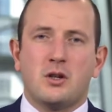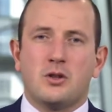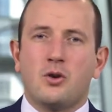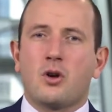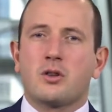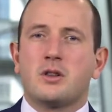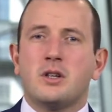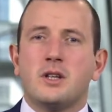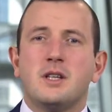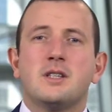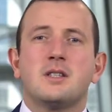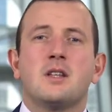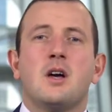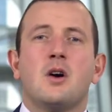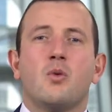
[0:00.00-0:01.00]
not
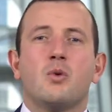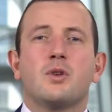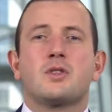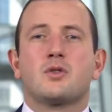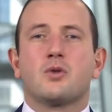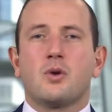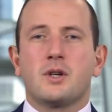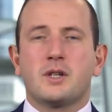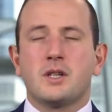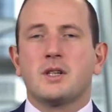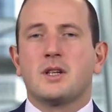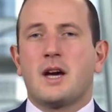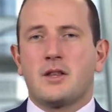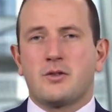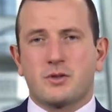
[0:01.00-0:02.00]
least with sorting
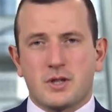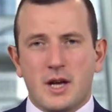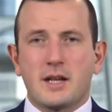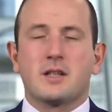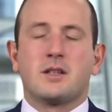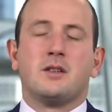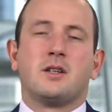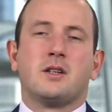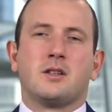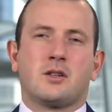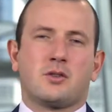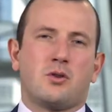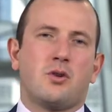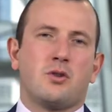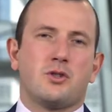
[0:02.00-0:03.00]
and recycling
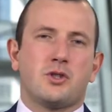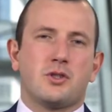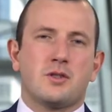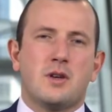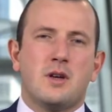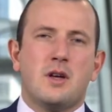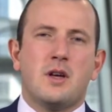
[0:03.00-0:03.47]
technologies